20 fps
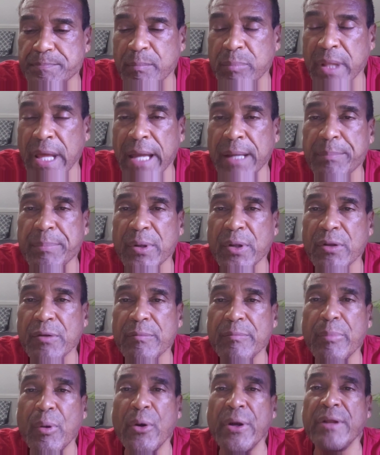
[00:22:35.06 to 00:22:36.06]
black
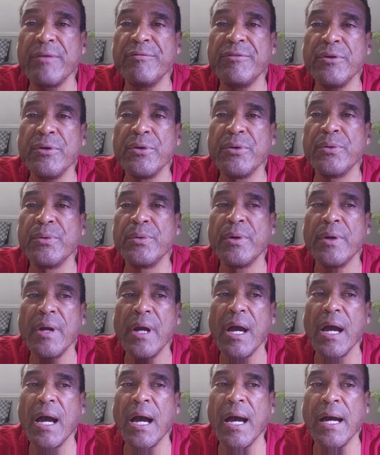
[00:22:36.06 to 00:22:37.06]
pilled point of view
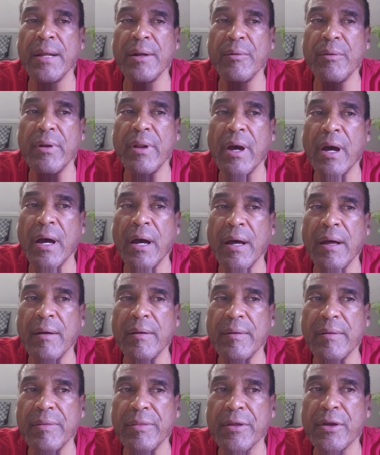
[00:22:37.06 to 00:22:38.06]
on
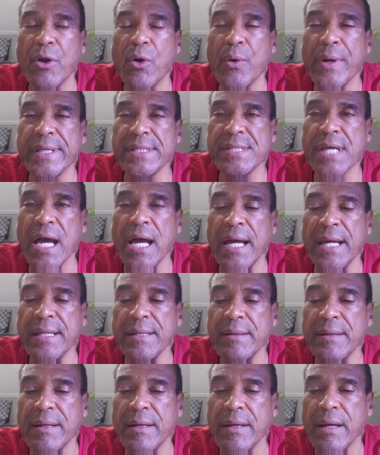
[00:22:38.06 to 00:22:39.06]
uh, the goings
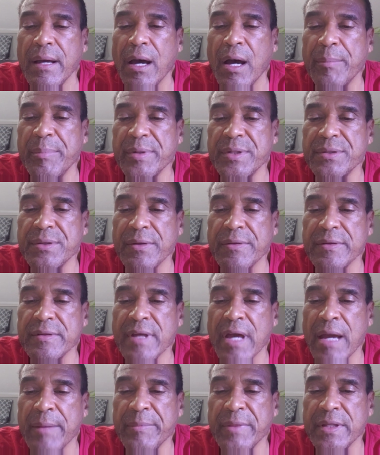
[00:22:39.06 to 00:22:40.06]
on up until the
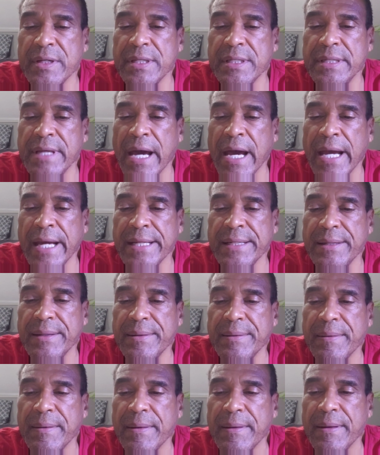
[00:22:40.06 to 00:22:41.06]
time that he died.
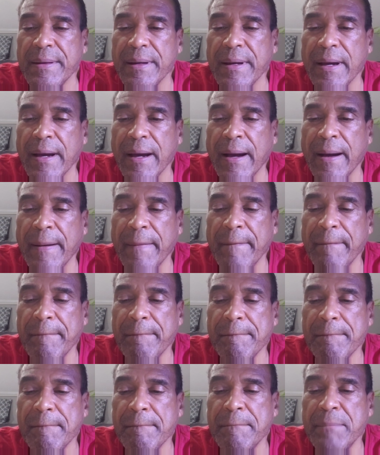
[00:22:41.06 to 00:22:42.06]

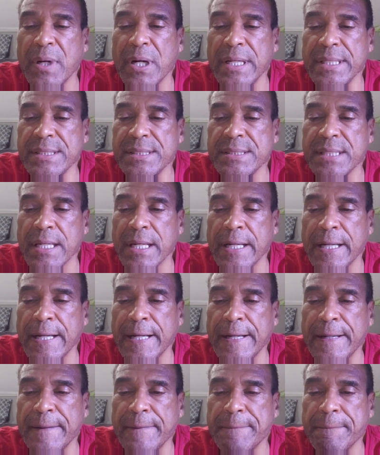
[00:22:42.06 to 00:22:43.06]
Um, but
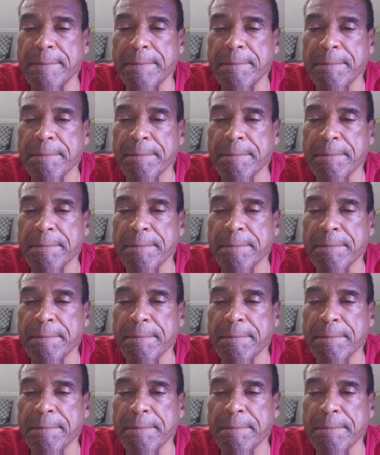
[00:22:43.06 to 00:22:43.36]
um,